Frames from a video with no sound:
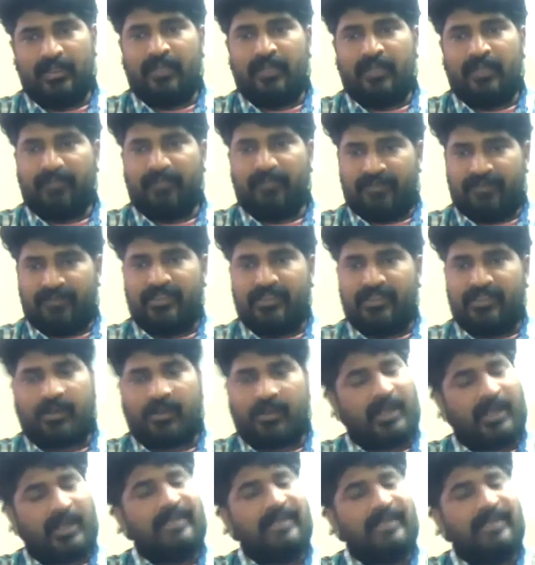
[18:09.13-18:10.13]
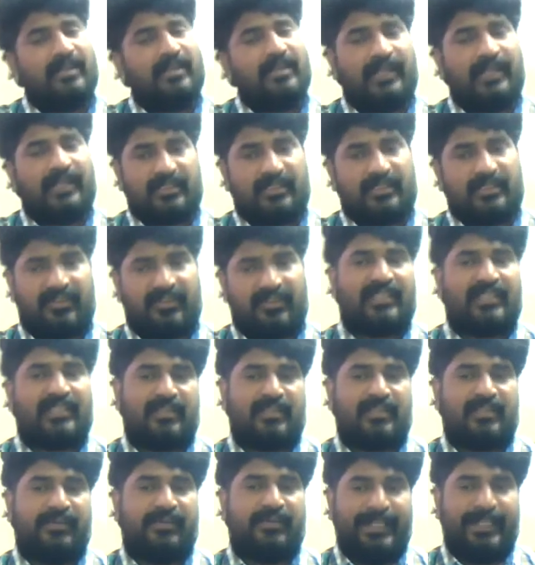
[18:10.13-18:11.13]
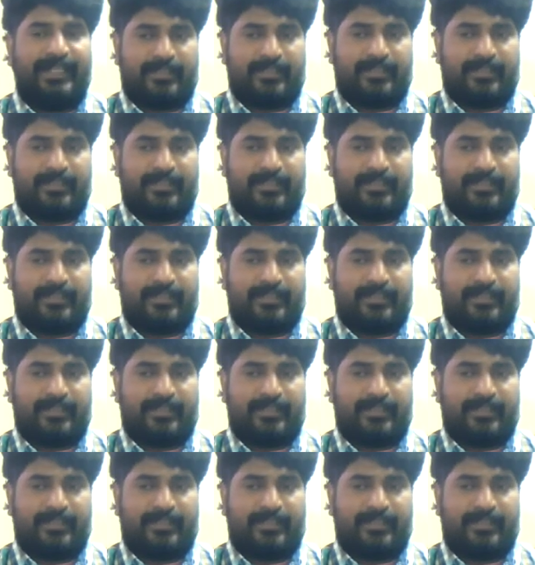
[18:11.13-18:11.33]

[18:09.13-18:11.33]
between the writer and as well as the reader.